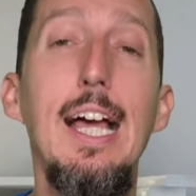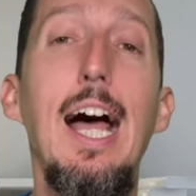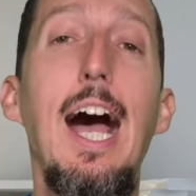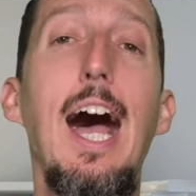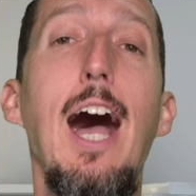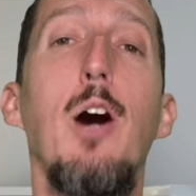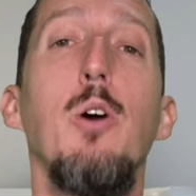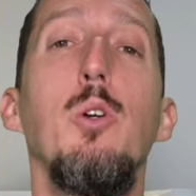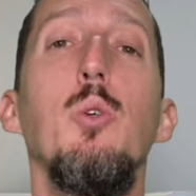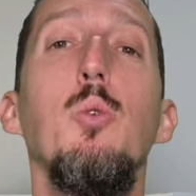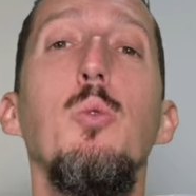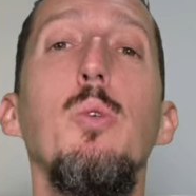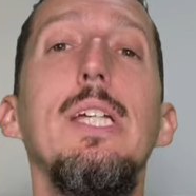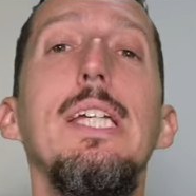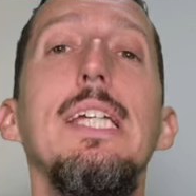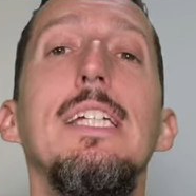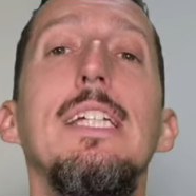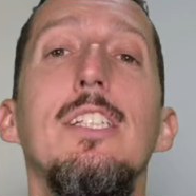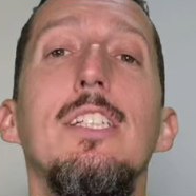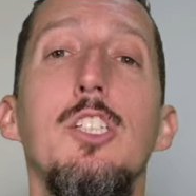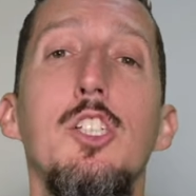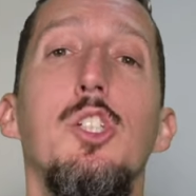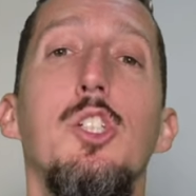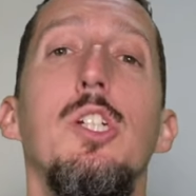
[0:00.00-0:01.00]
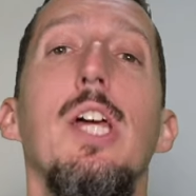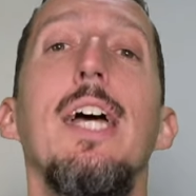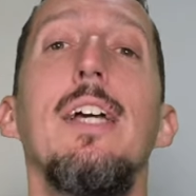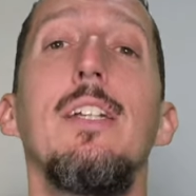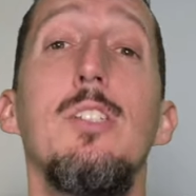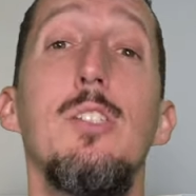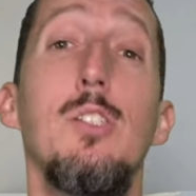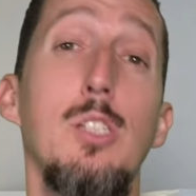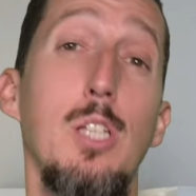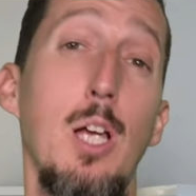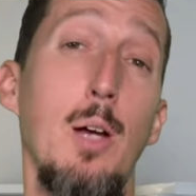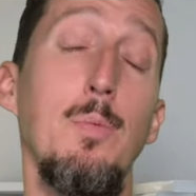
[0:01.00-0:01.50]
How do we
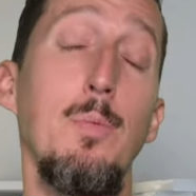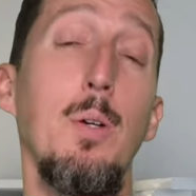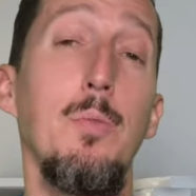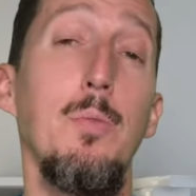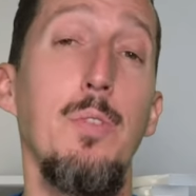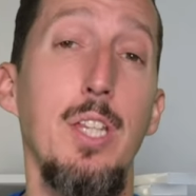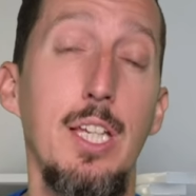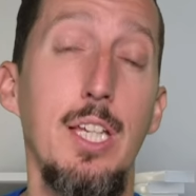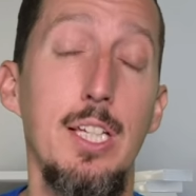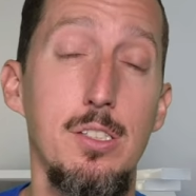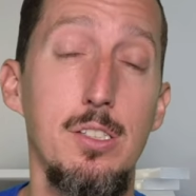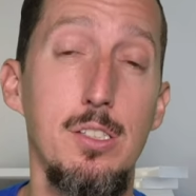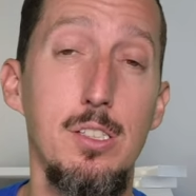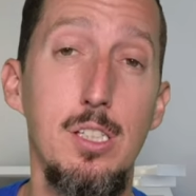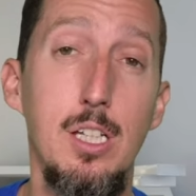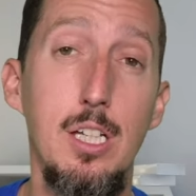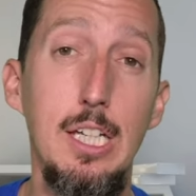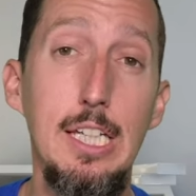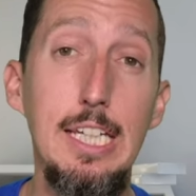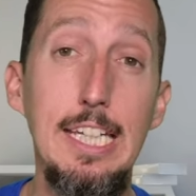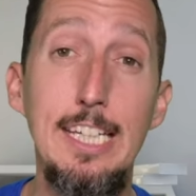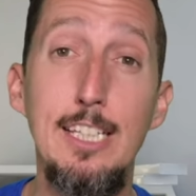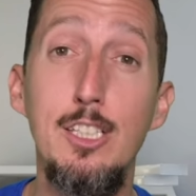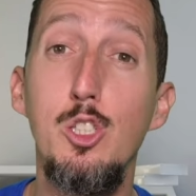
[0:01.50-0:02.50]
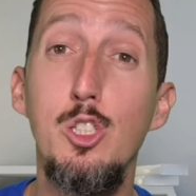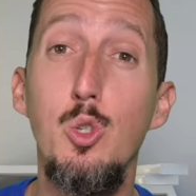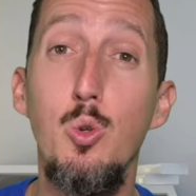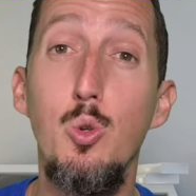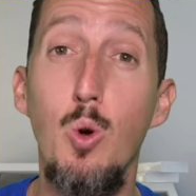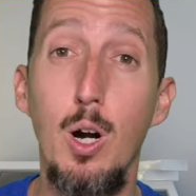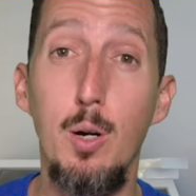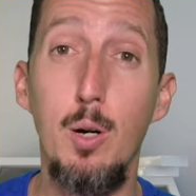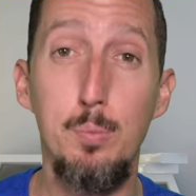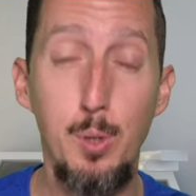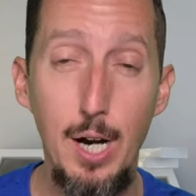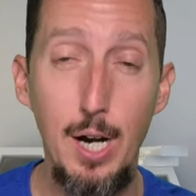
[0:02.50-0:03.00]
inject some of this
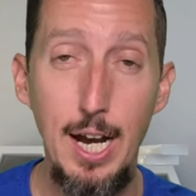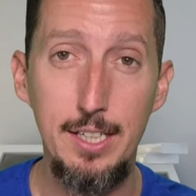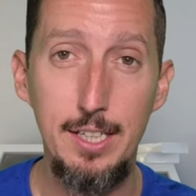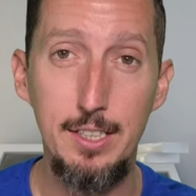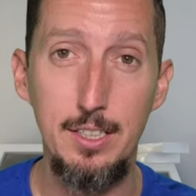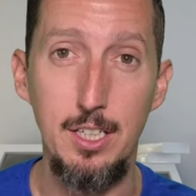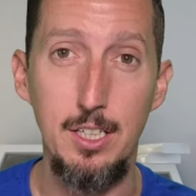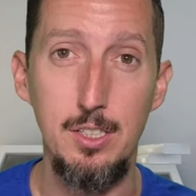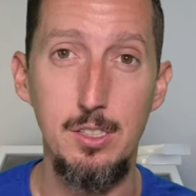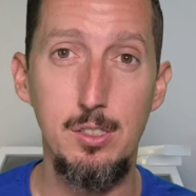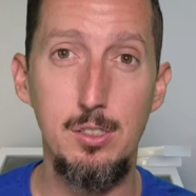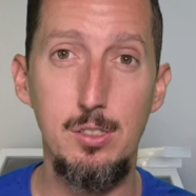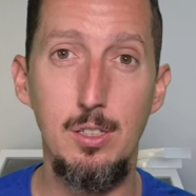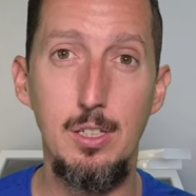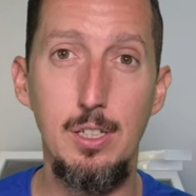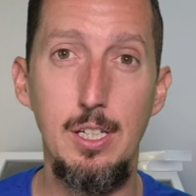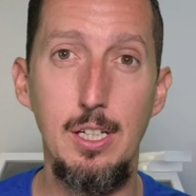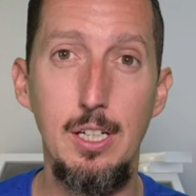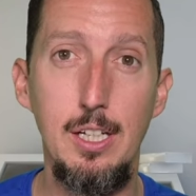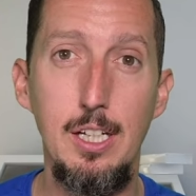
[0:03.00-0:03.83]
into our practice?